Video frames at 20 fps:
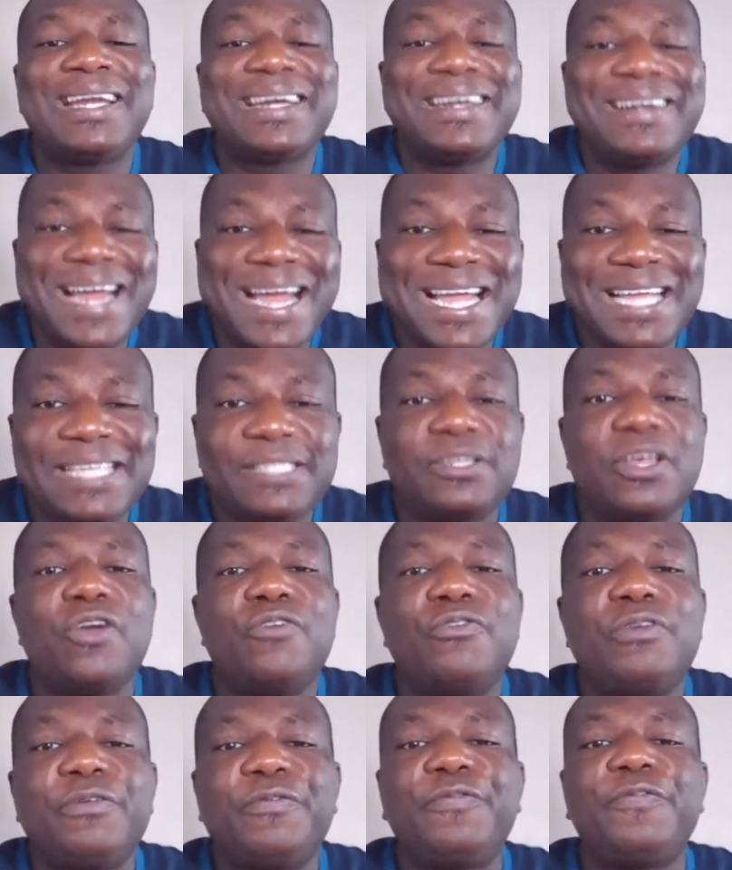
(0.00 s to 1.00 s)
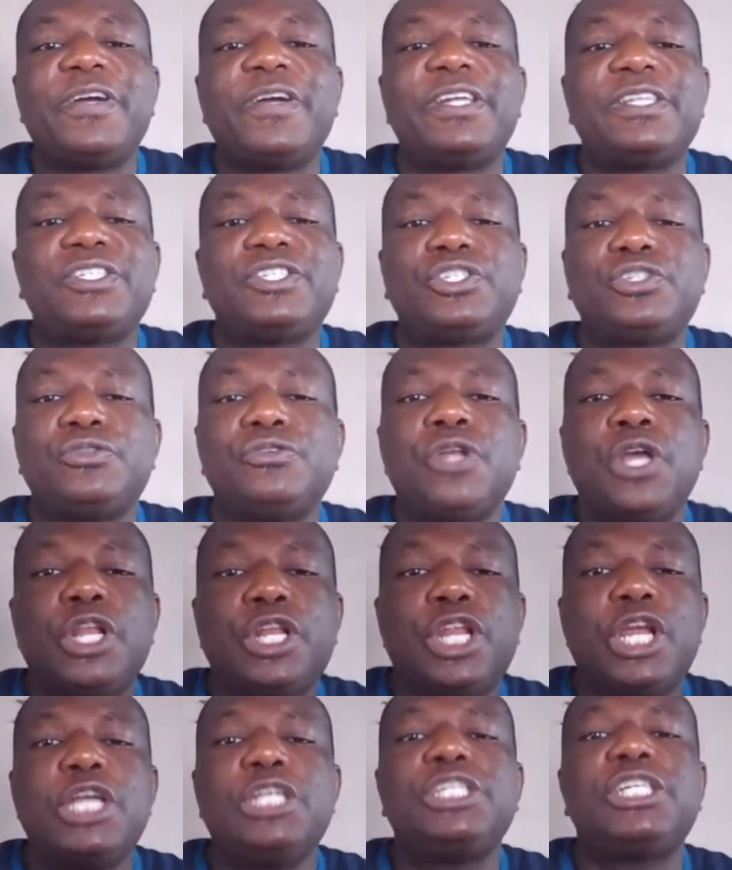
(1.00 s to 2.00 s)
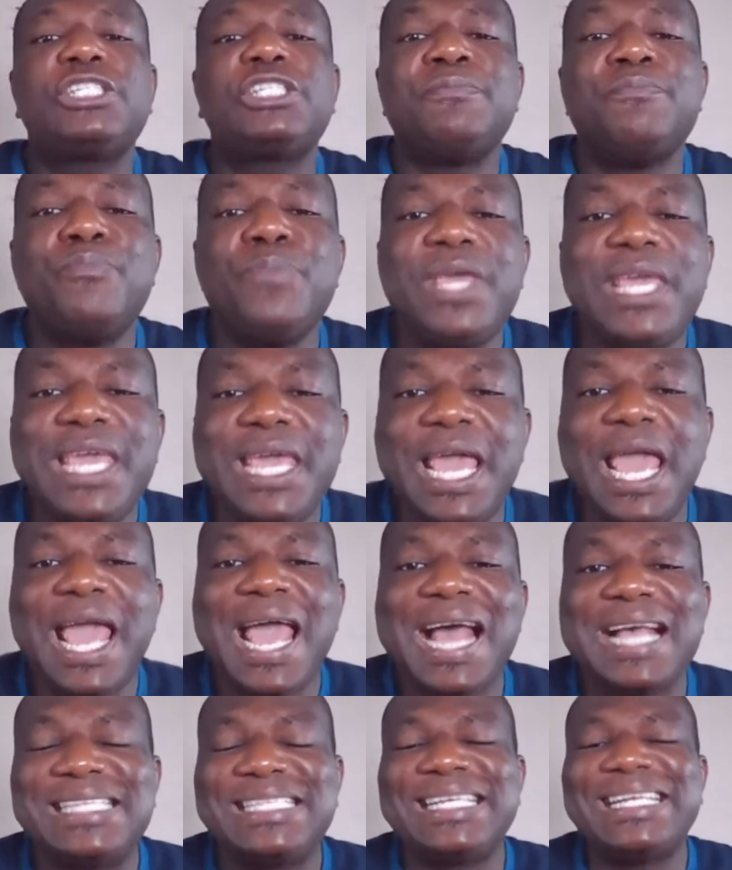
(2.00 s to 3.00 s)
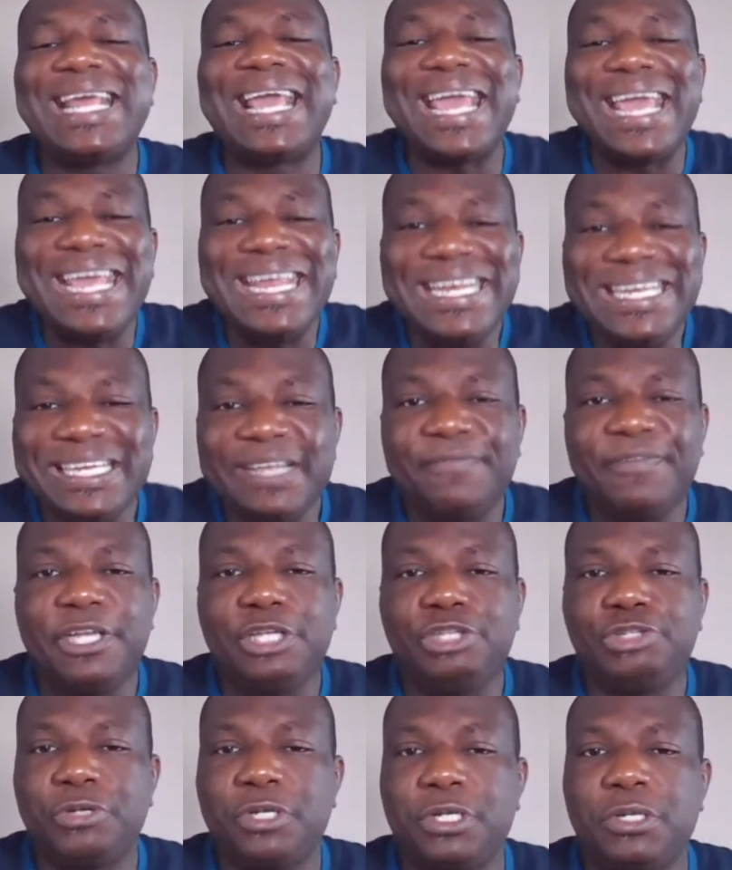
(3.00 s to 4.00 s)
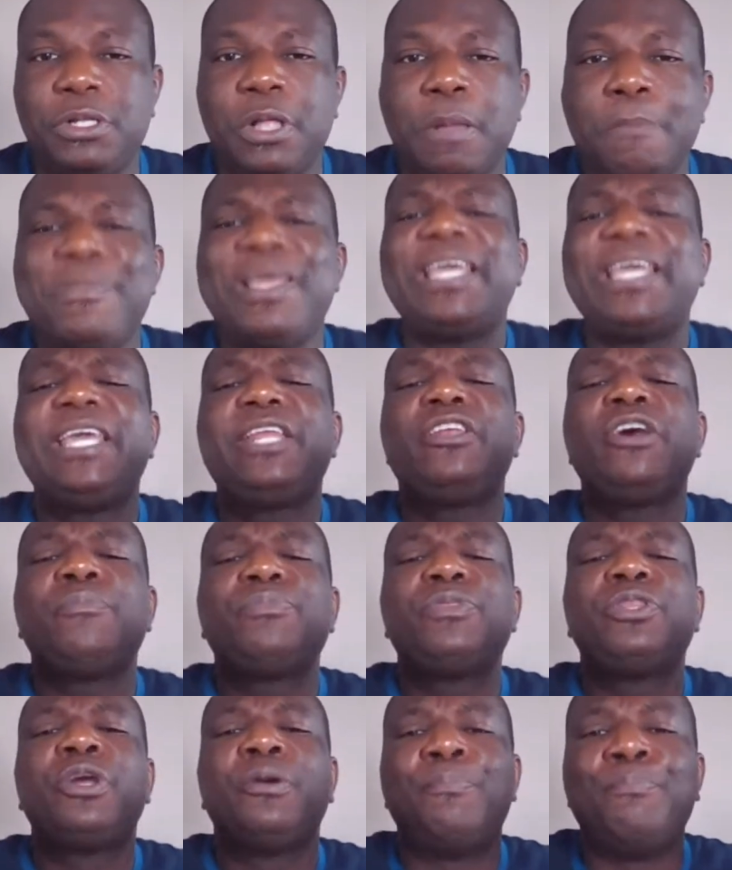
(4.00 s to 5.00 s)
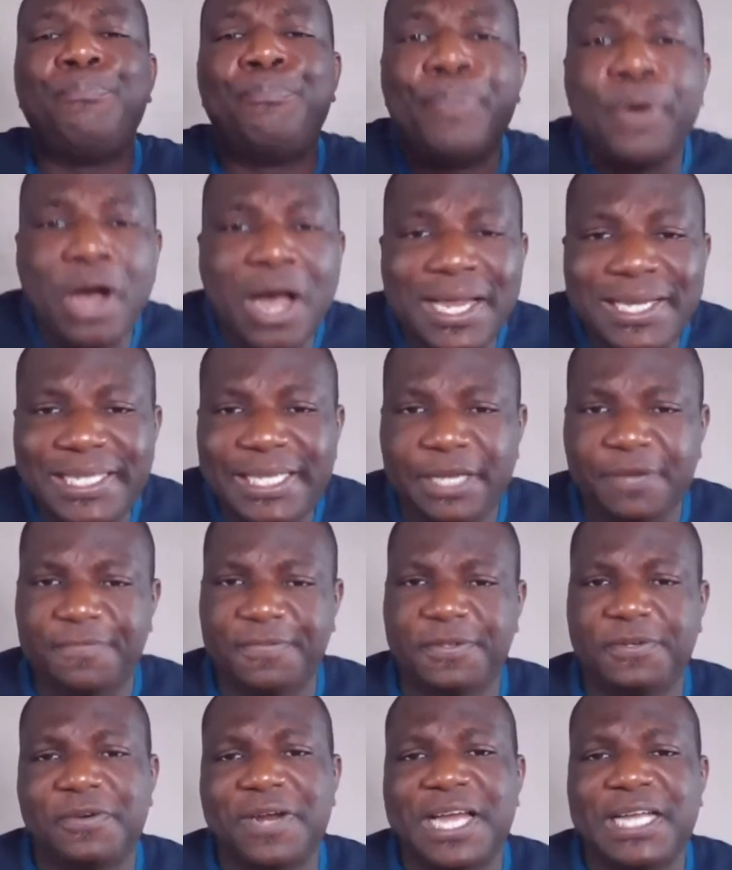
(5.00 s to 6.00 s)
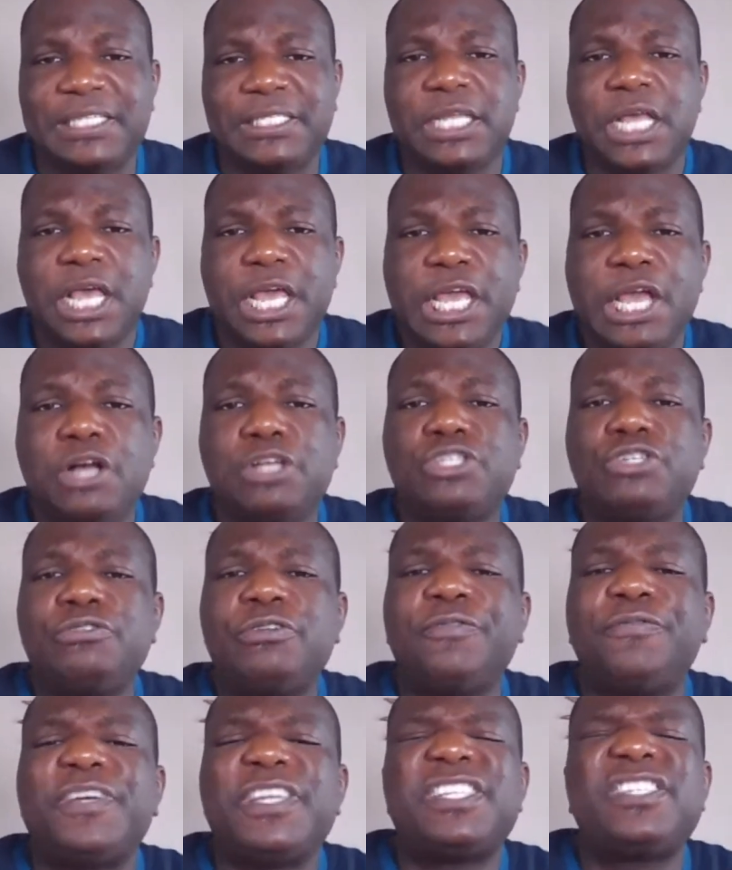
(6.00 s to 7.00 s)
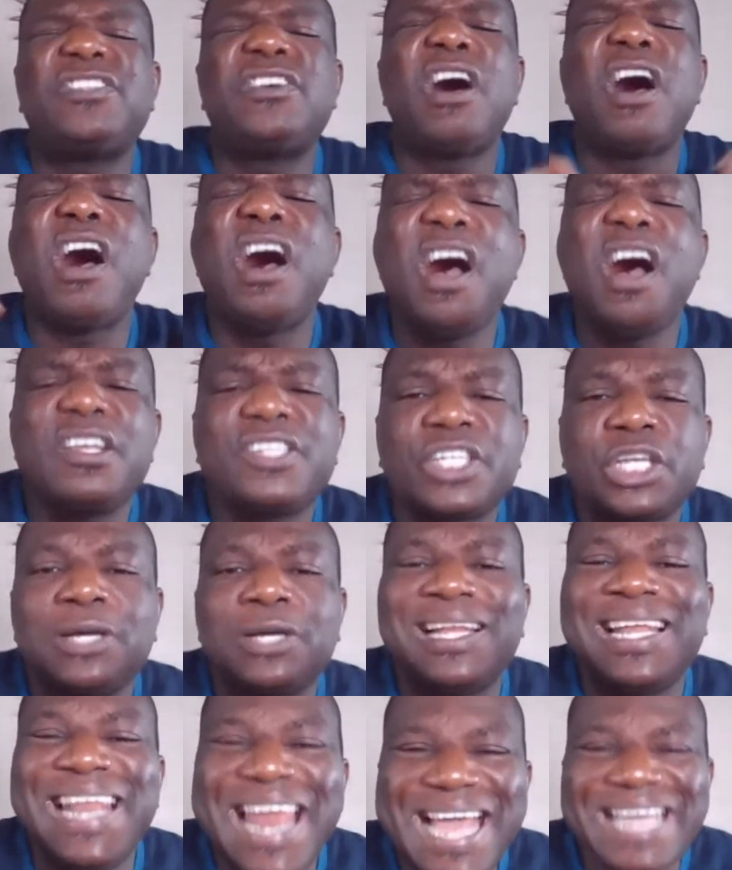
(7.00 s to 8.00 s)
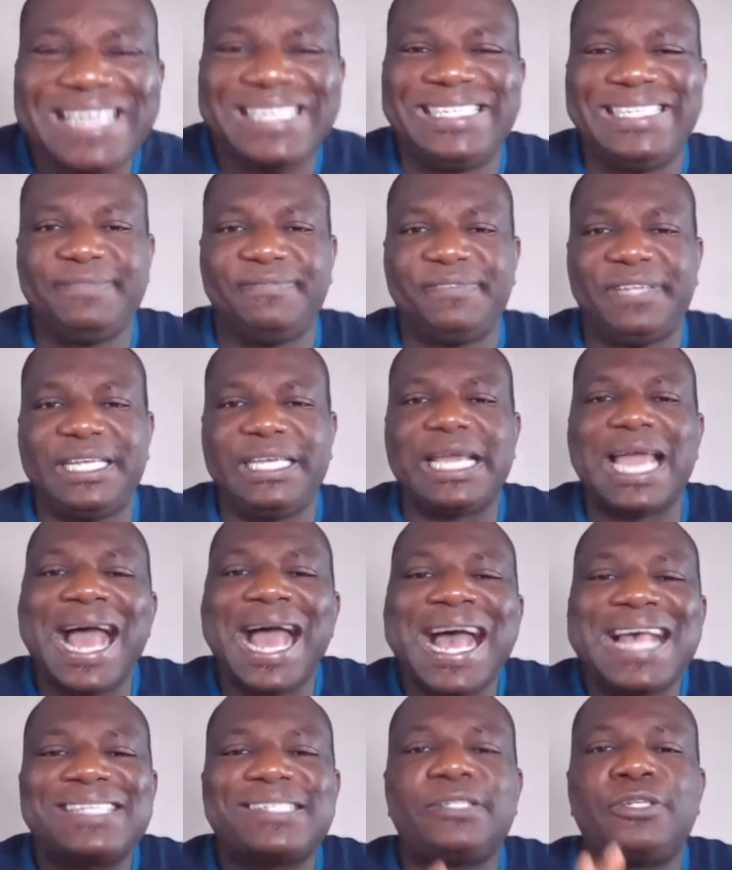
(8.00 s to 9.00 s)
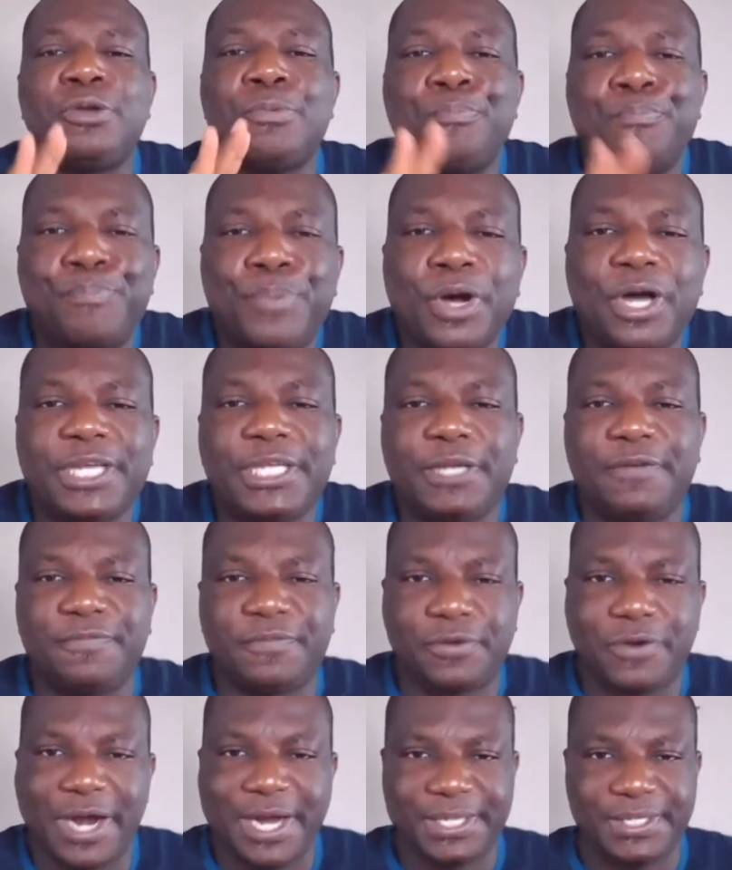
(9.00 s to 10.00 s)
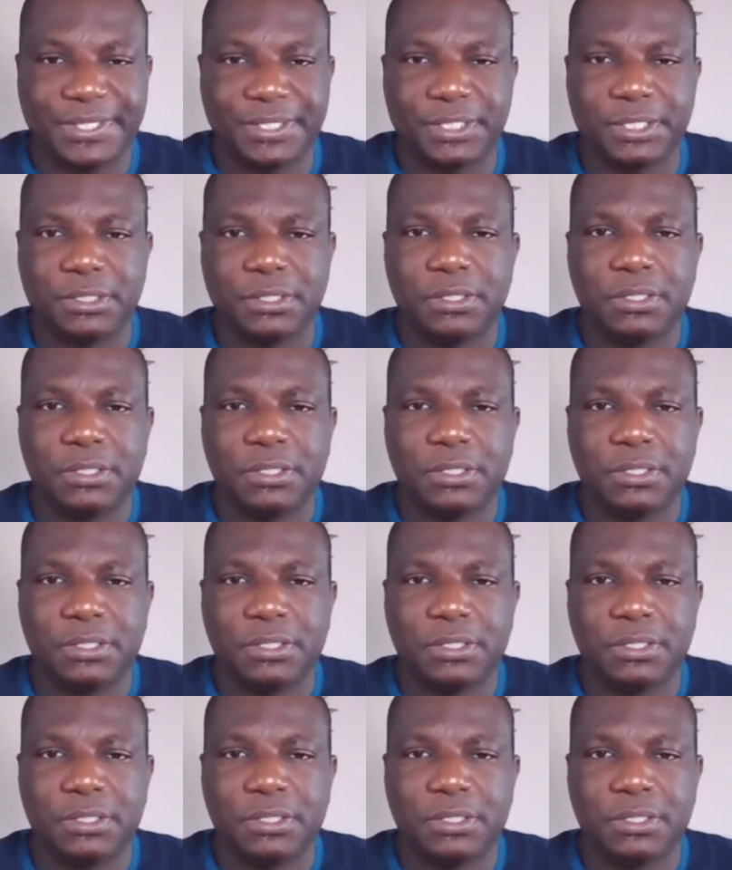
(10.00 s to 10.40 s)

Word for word: Christ refers to not just me as an individual, making up the body of Christ, He also refers to us collectively as the body of Christ.